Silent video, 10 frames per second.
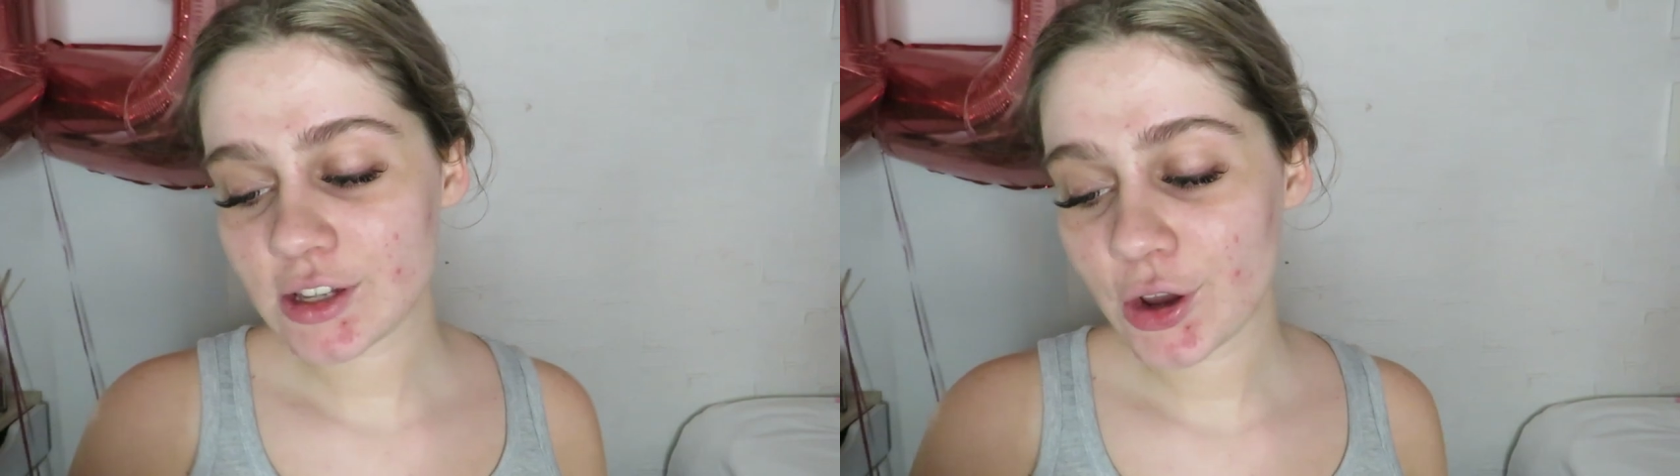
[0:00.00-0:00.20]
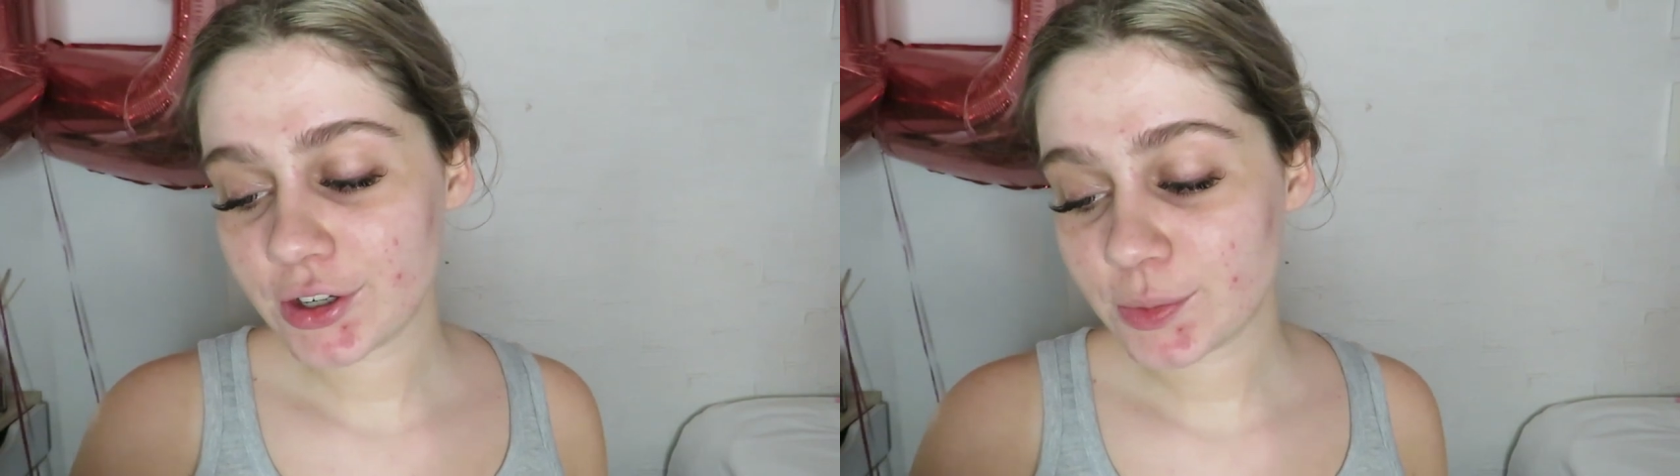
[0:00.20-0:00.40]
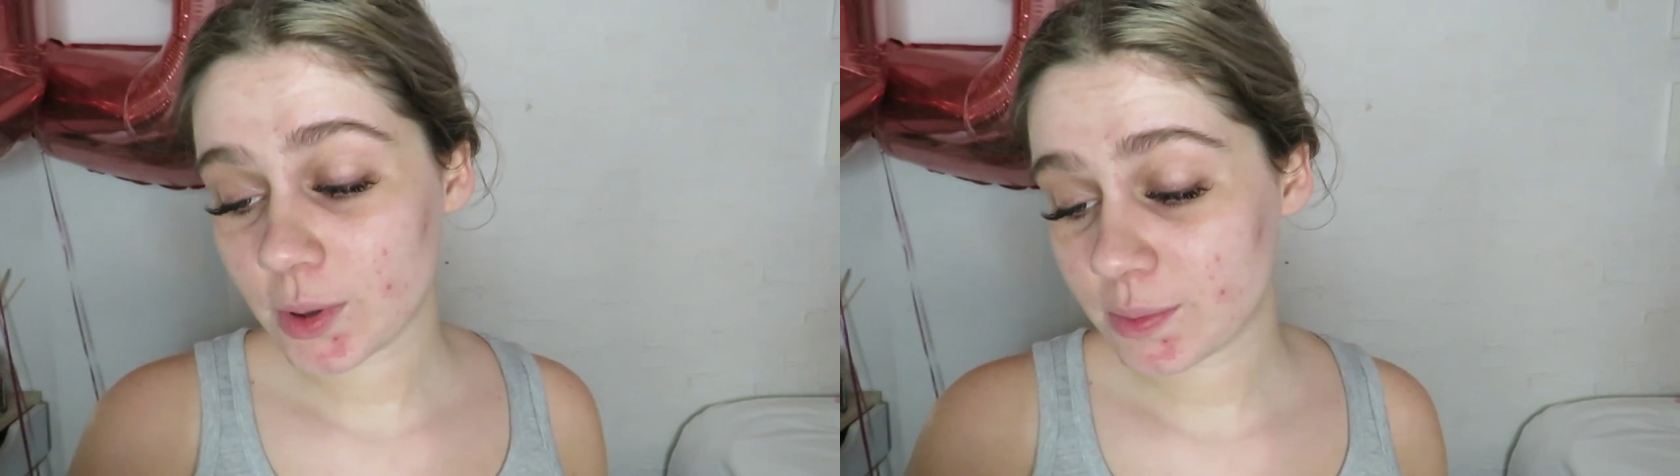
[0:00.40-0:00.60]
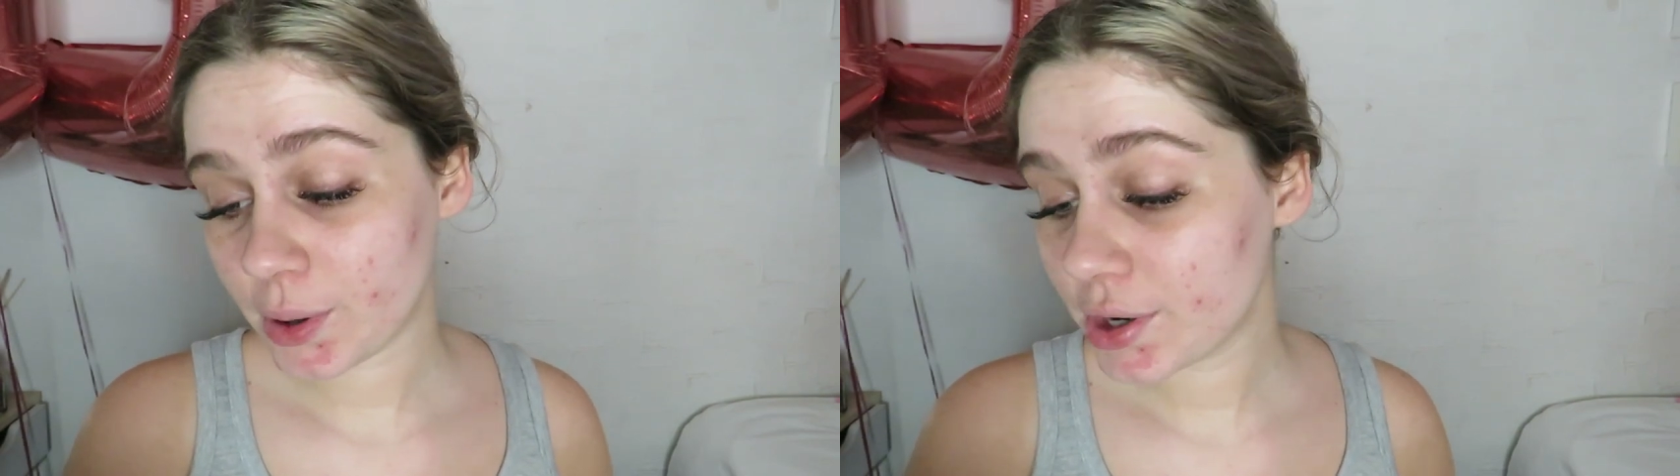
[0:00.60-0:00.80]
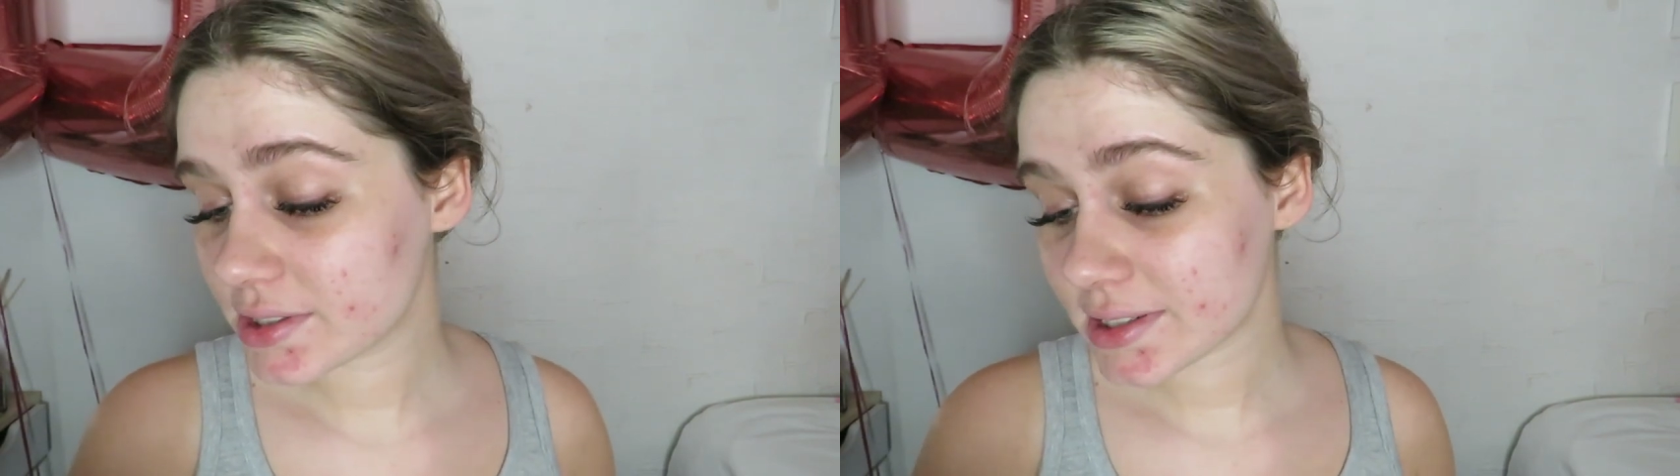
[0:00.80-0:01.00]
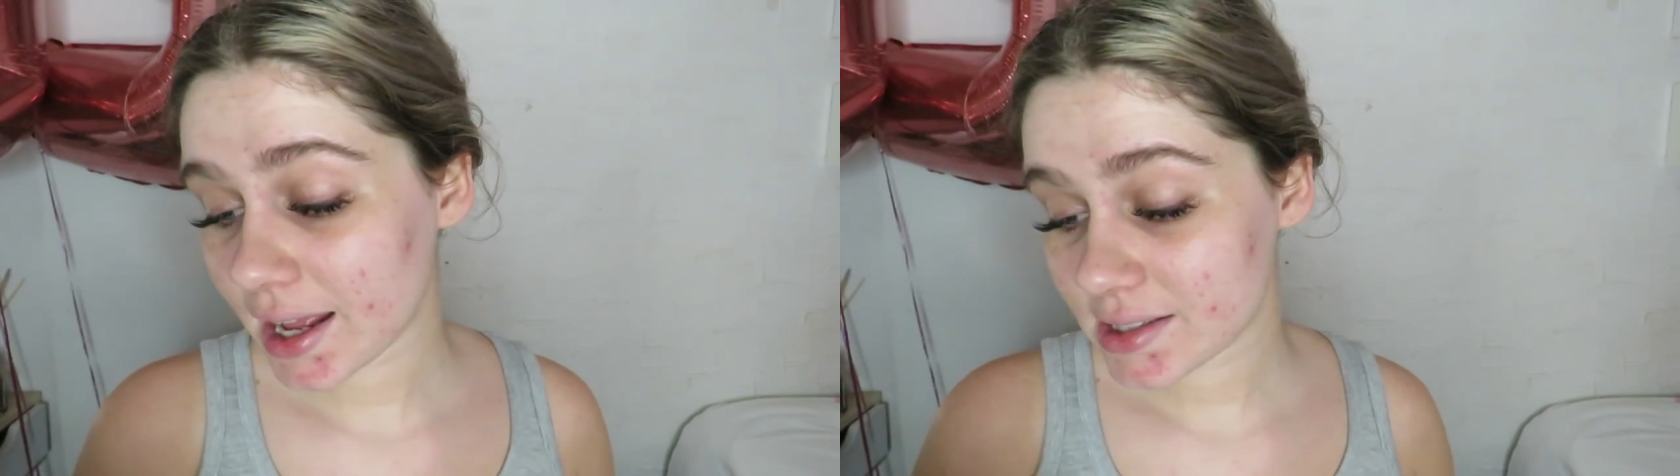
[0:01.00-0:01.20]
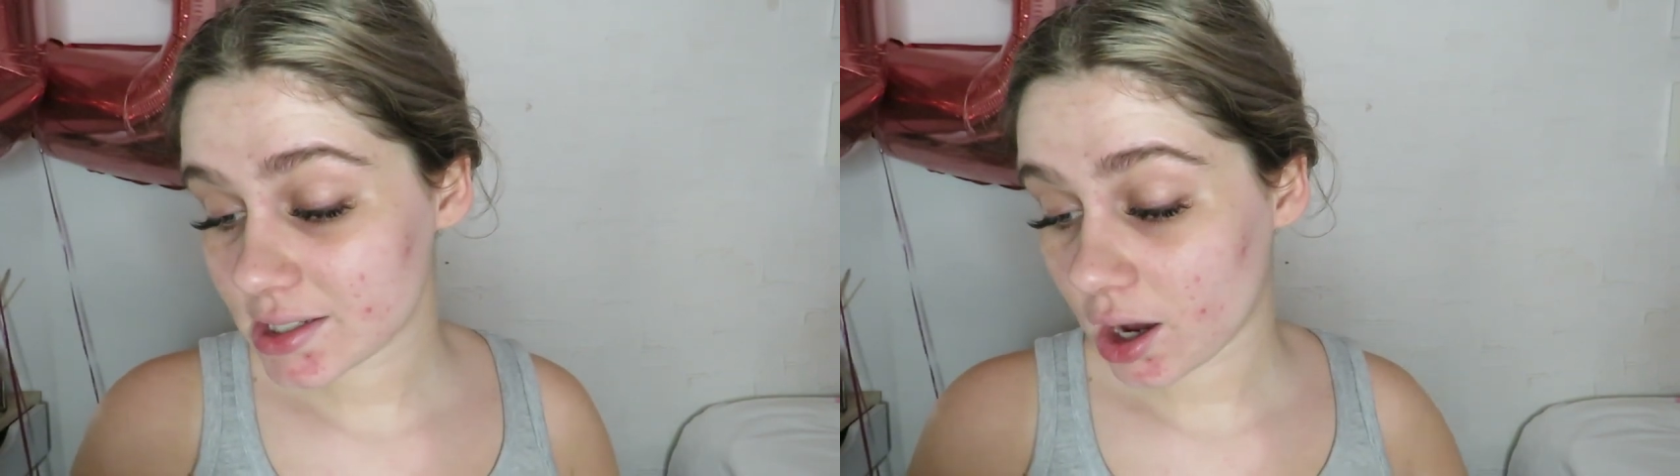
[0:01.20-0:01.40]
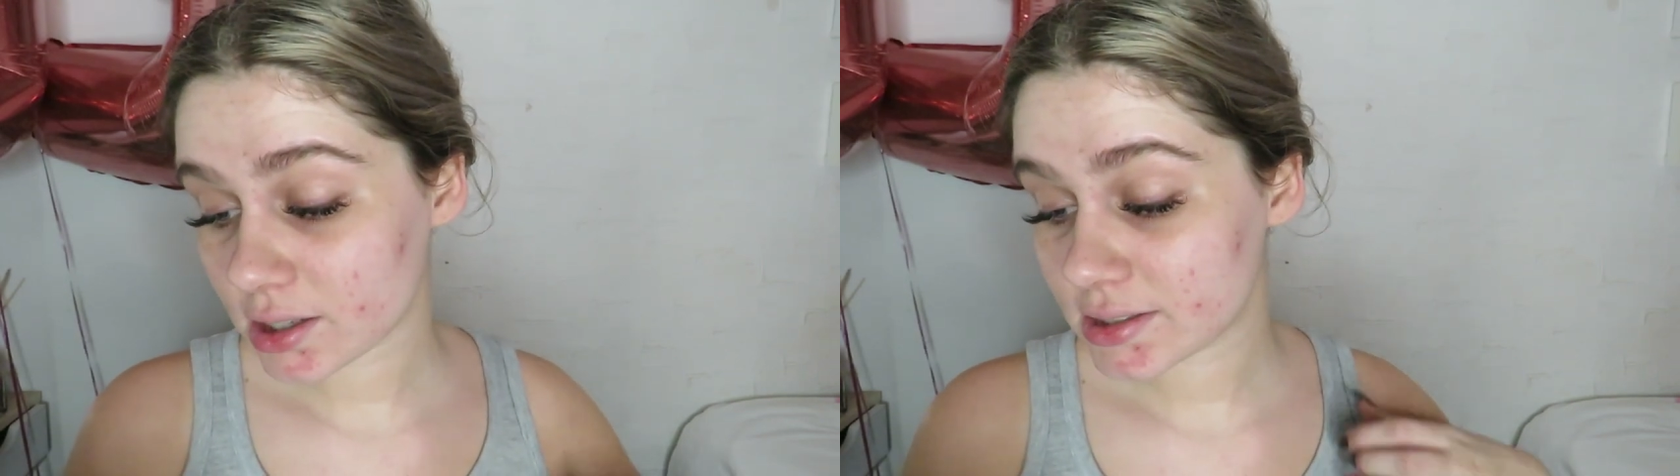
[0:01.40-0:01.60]
loaded with potent
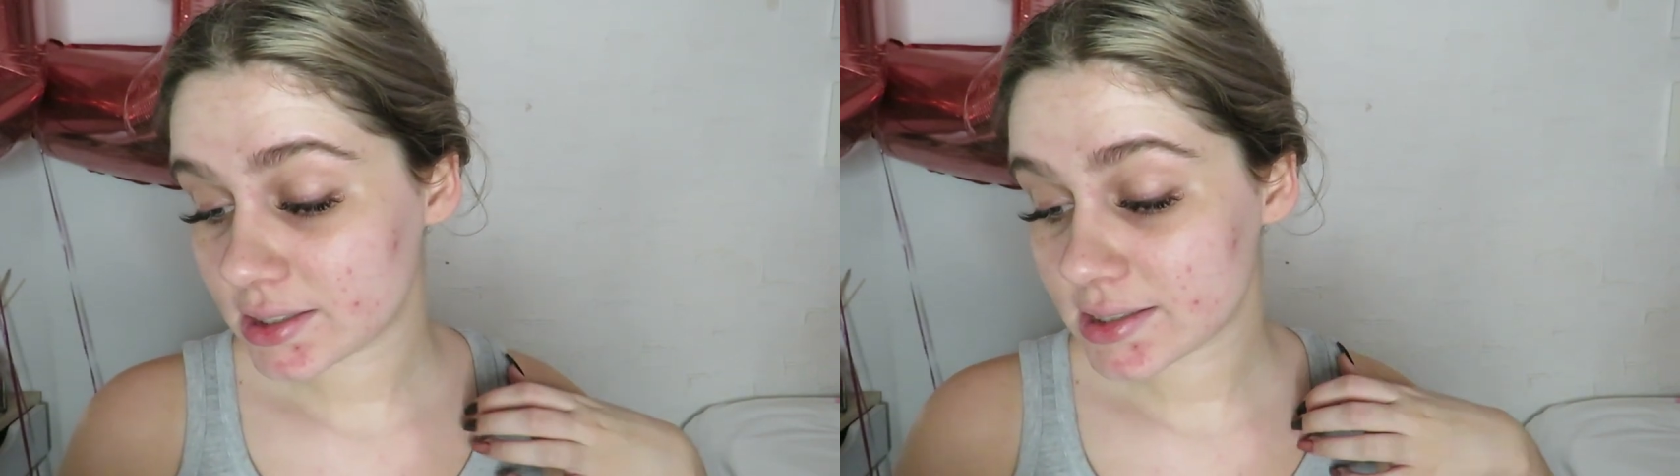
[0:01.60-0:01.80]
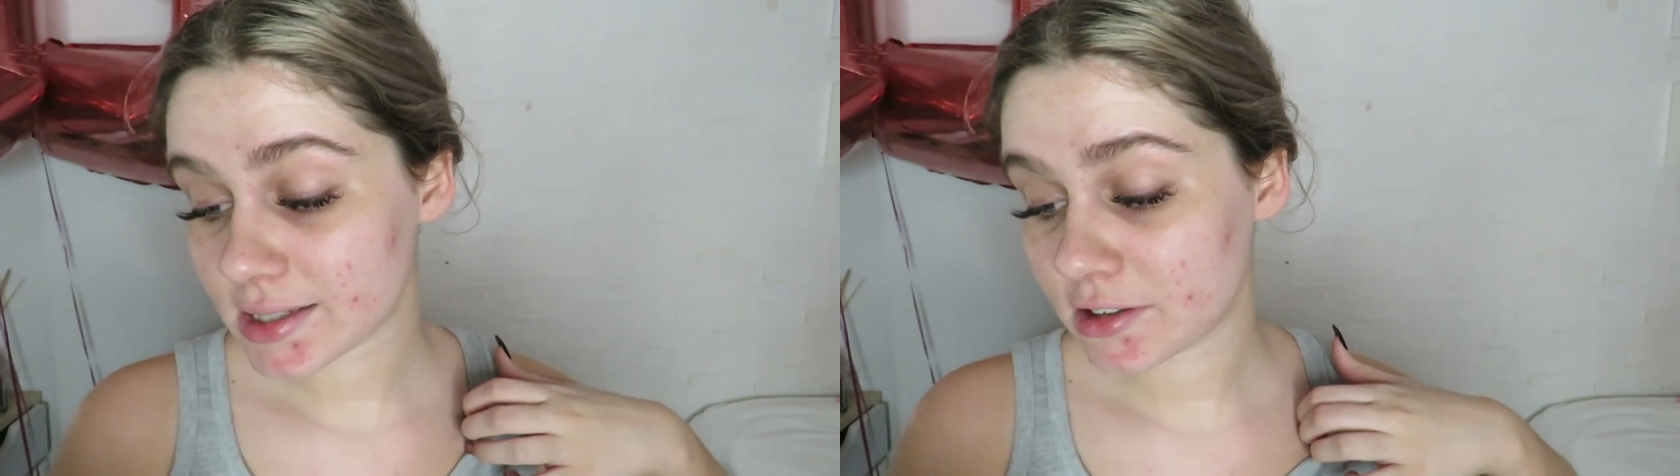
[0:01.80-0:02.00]
antioxidants